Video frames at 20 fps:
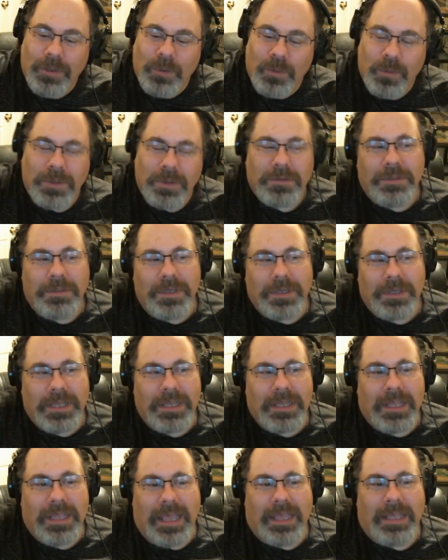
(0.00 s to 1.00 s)
we're
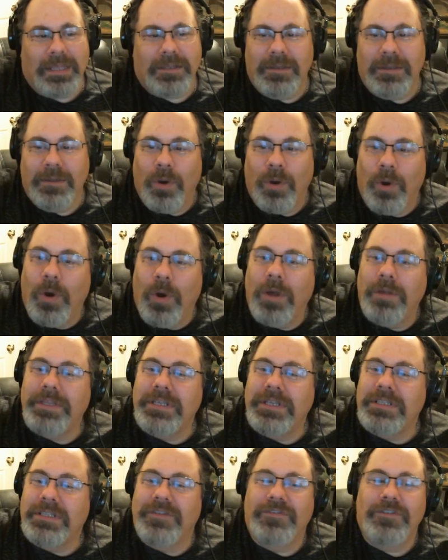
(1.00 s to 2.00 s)
looking at all
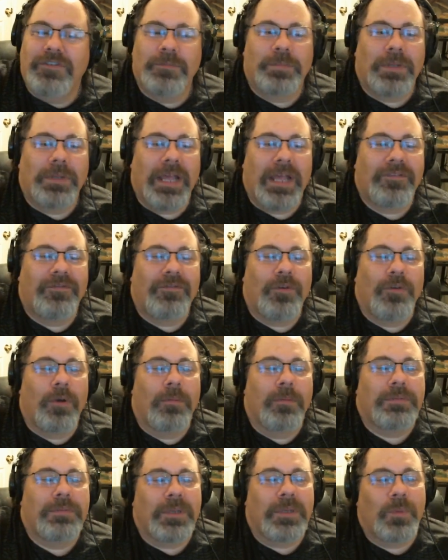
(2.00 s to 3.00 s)
these different
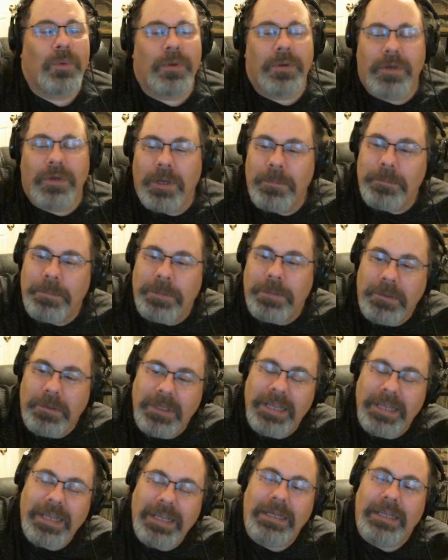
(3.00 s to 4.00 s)
platforms and we're
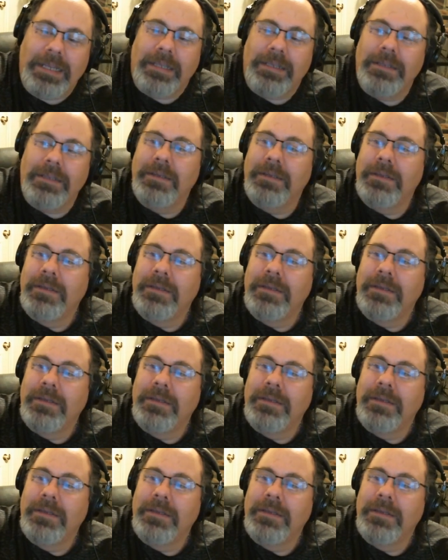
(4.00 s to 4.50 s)
complaining